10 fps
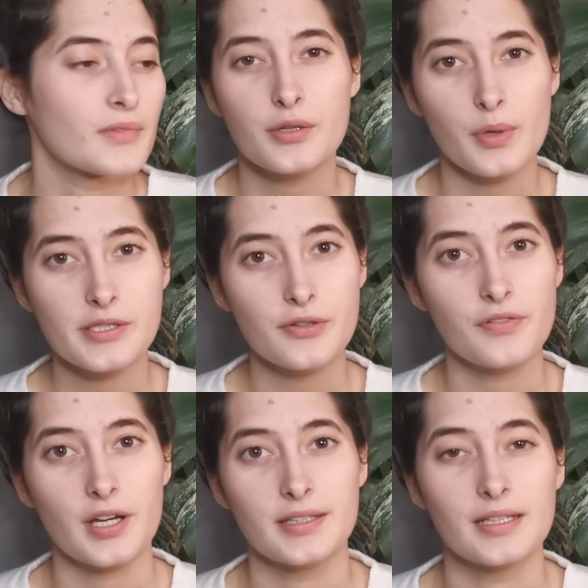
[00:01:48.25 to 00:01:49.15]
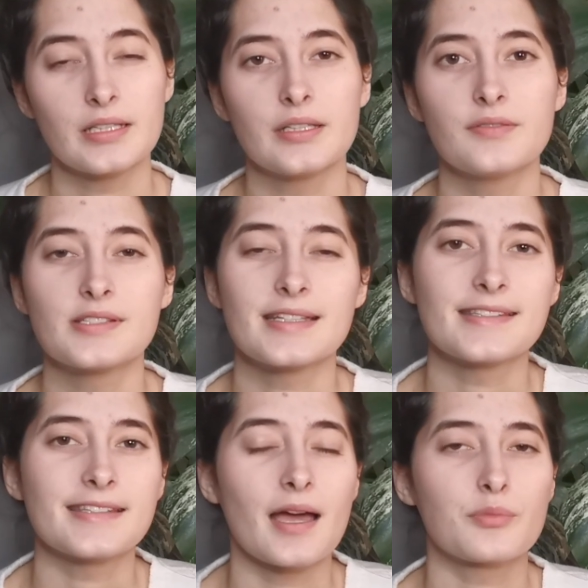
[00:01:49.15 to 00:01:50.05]
So once you've cut the leaves,
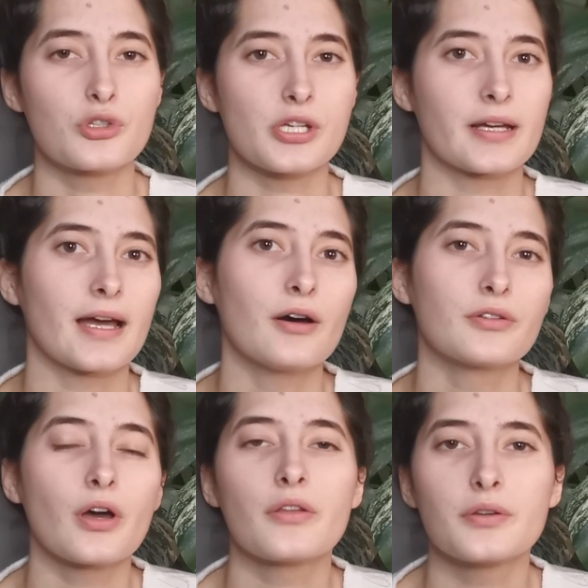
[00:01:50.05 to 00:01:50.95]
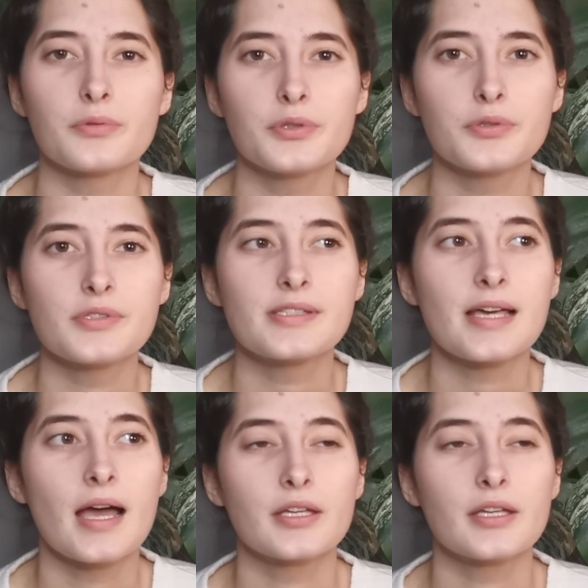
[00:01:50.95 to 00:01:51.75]
it's time to check out on the roots.